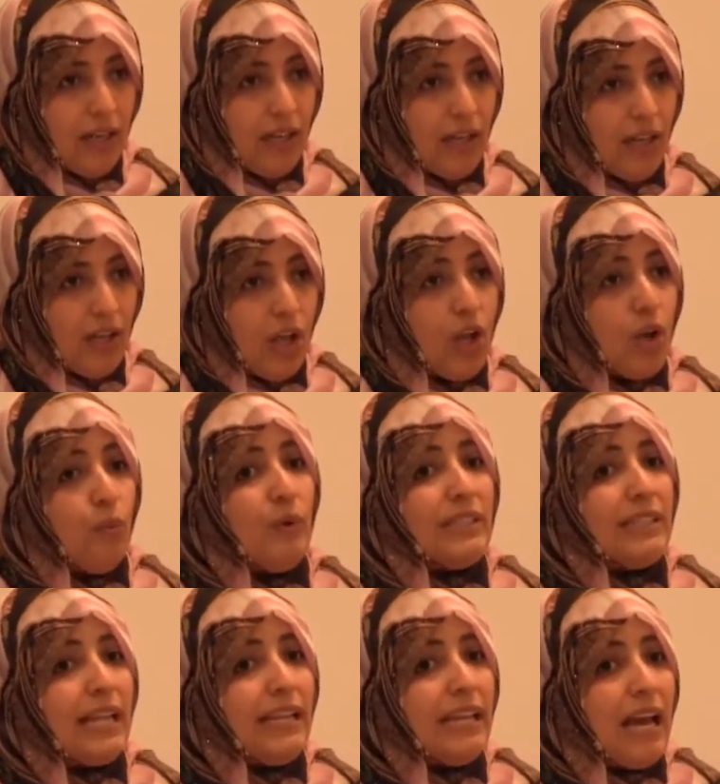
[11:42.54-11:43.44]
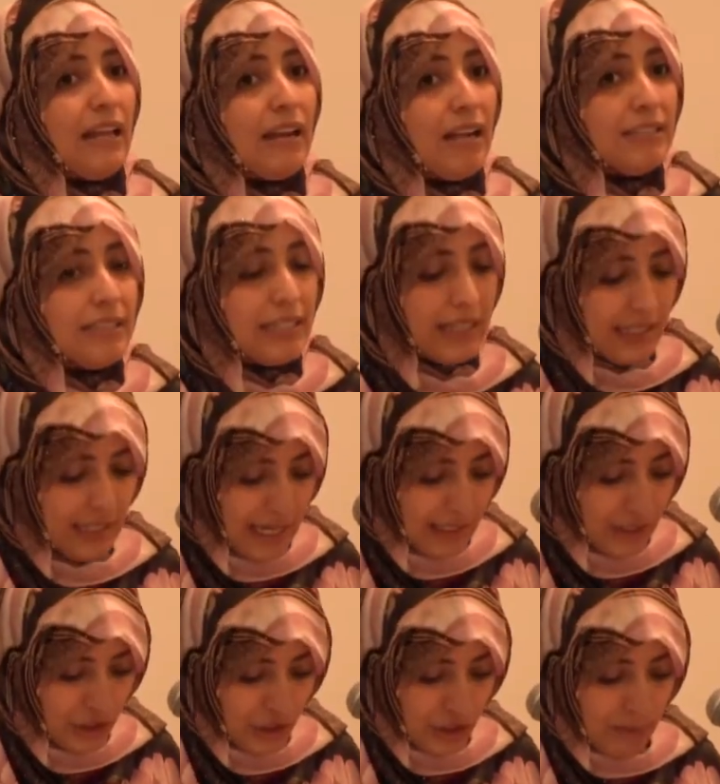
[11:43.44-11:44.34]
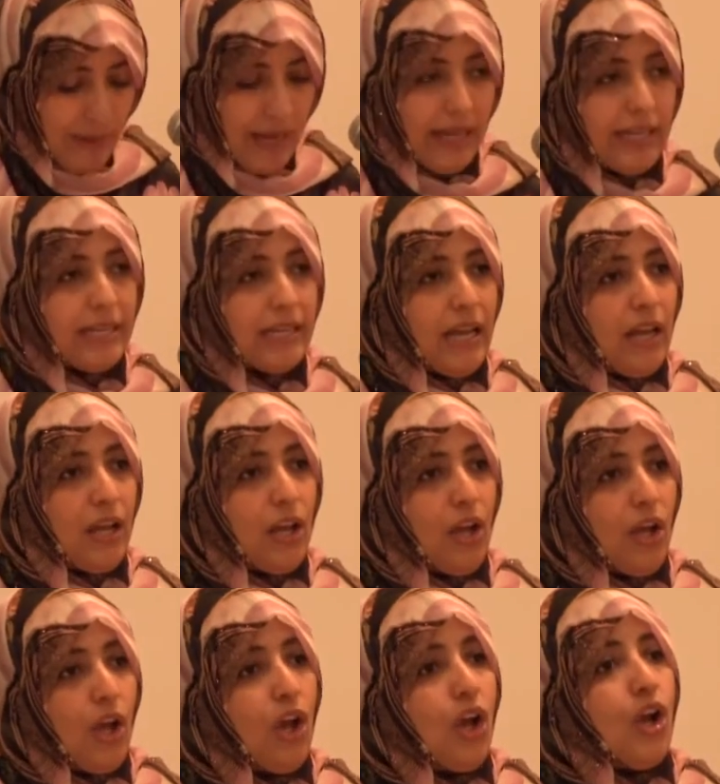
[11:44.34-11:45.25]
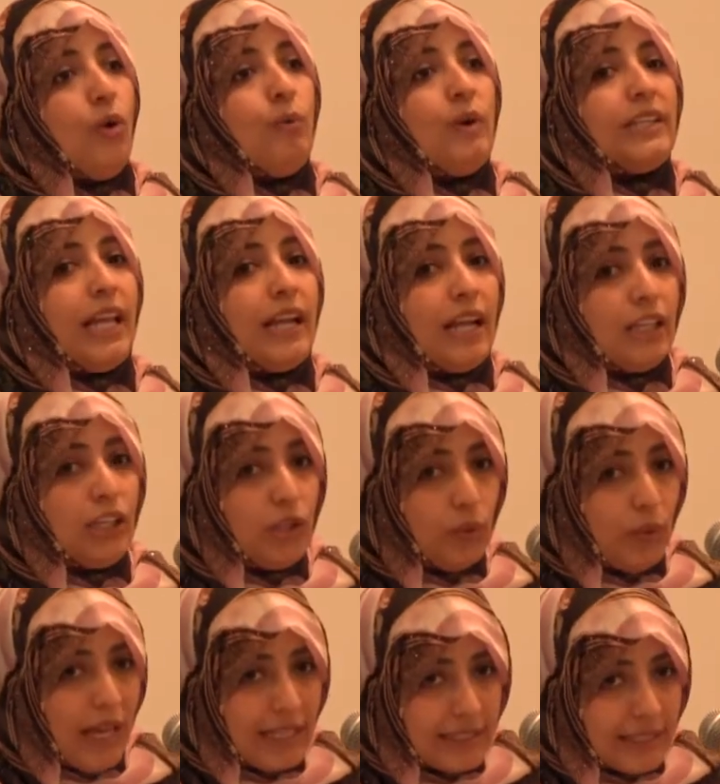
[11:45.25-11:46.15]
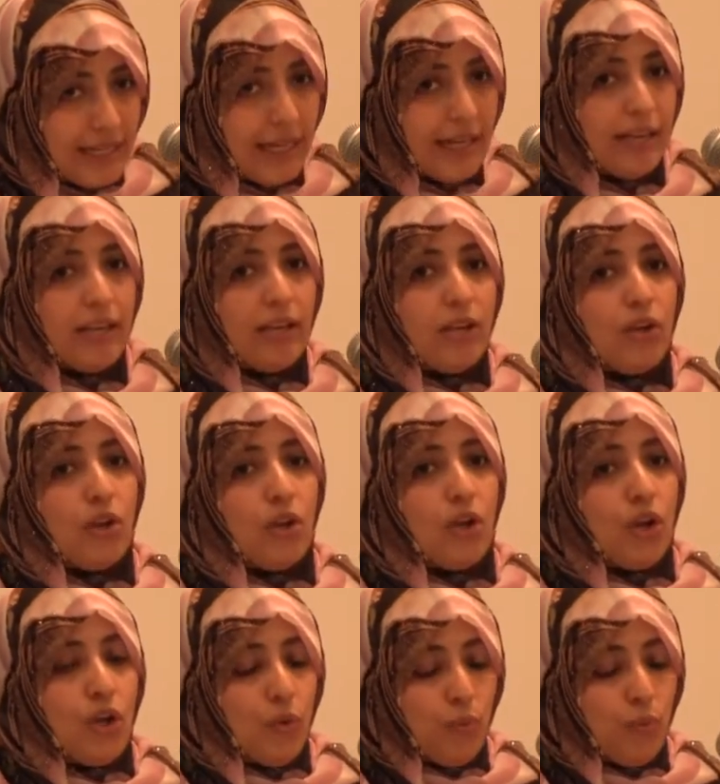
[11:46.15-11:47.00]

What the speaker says: to form their own political parties and social